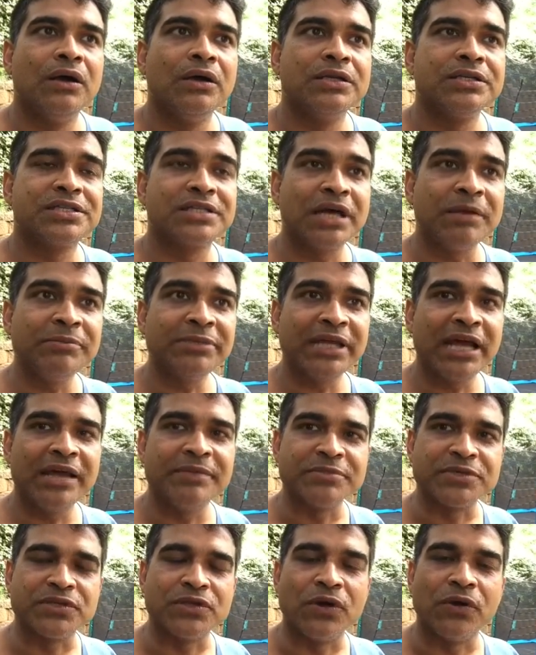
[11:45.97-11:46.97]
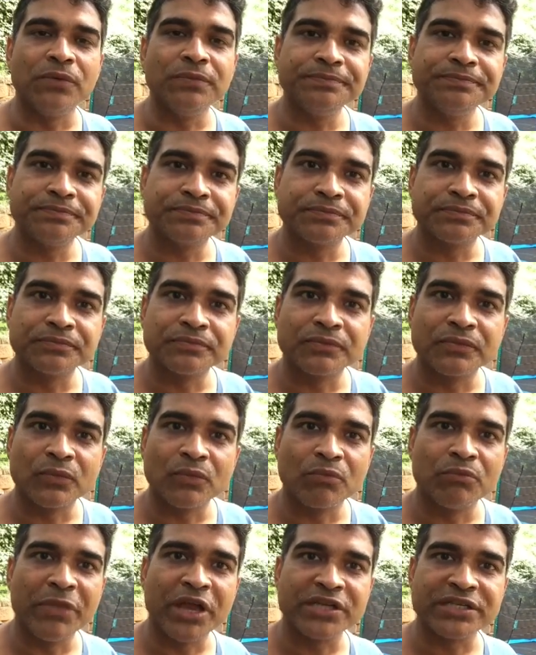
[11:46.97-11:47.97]
Sometimes though,
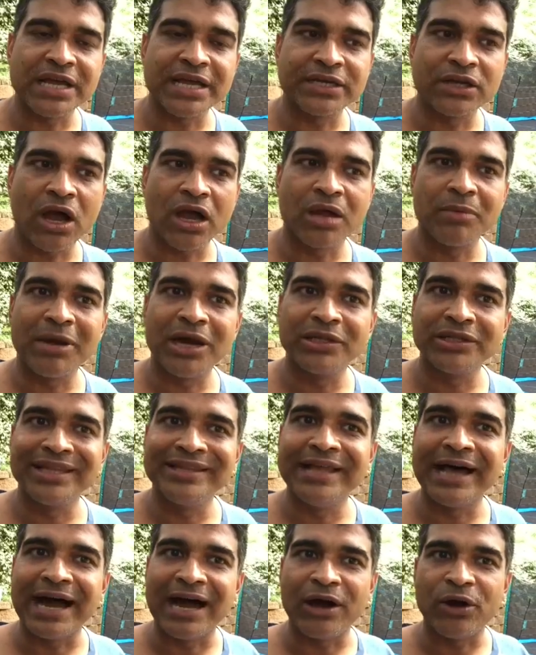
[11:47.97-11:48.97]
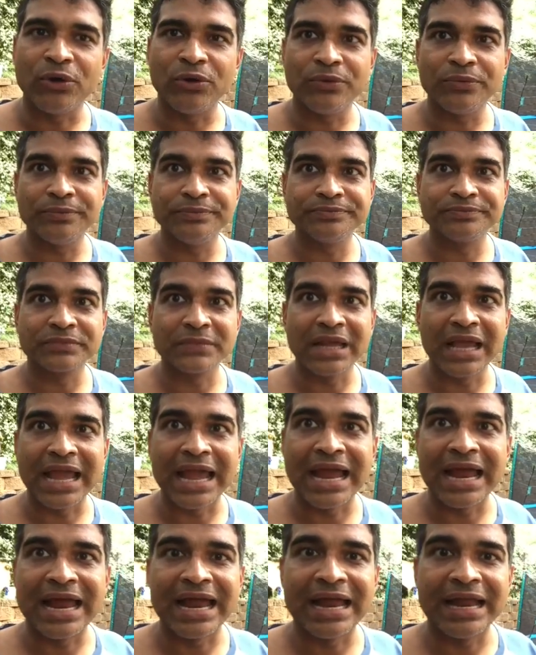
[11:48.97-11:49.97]
because I talk about the Tao
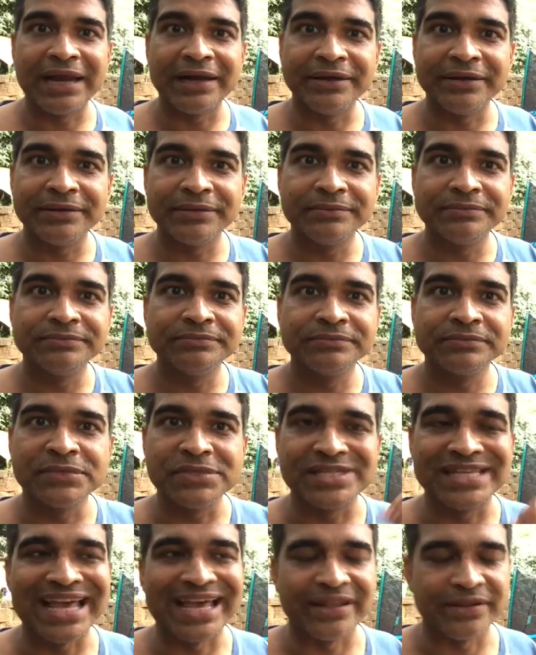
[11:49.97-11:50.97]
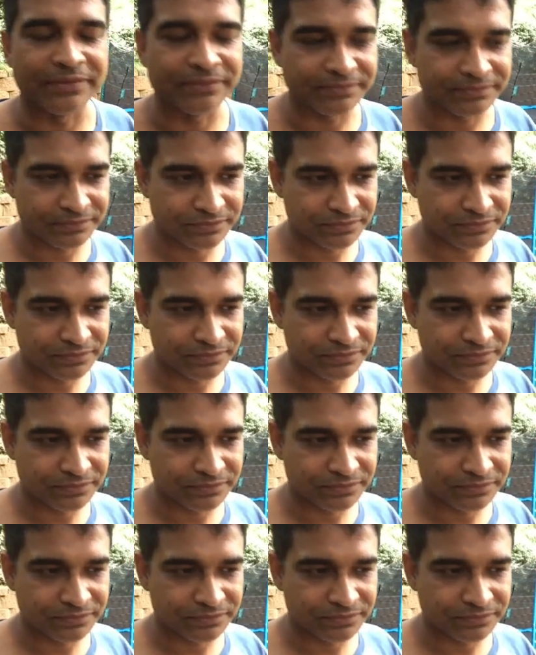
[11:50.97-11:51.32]
and Zen,